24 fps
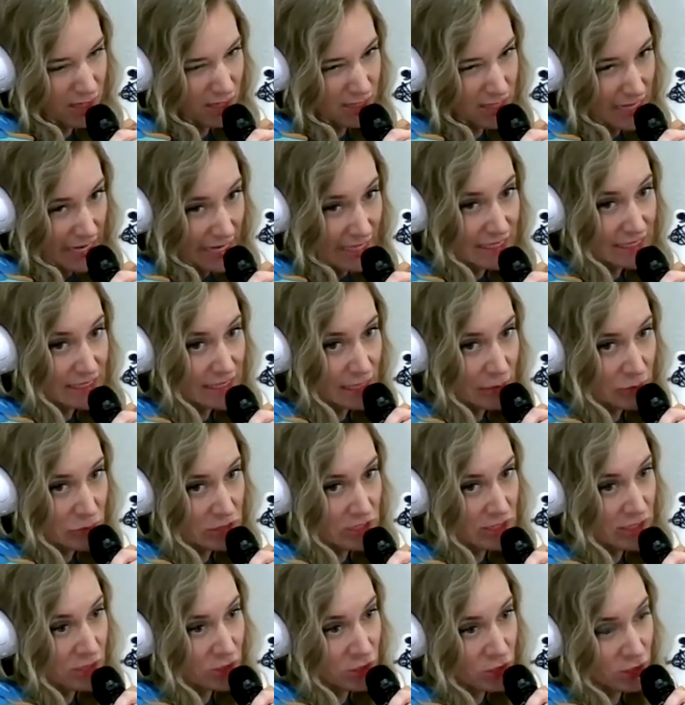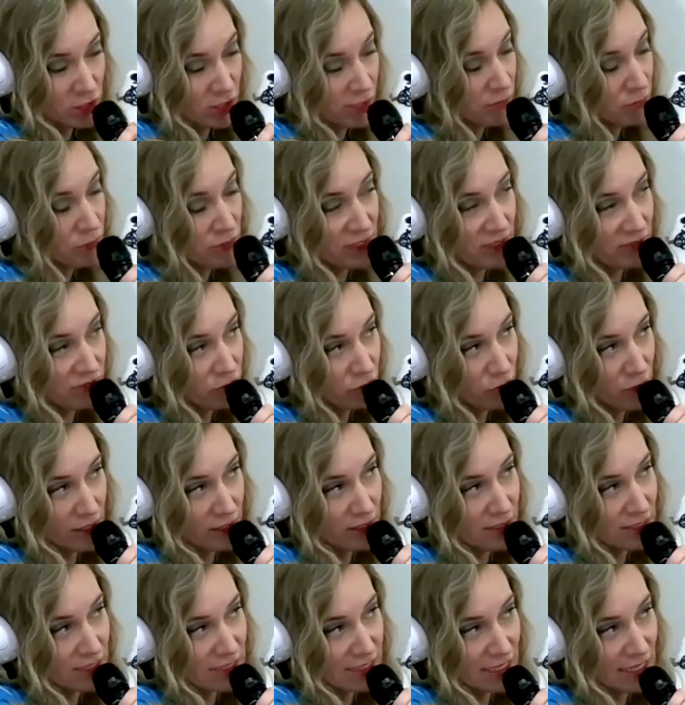99% sure I will never wear this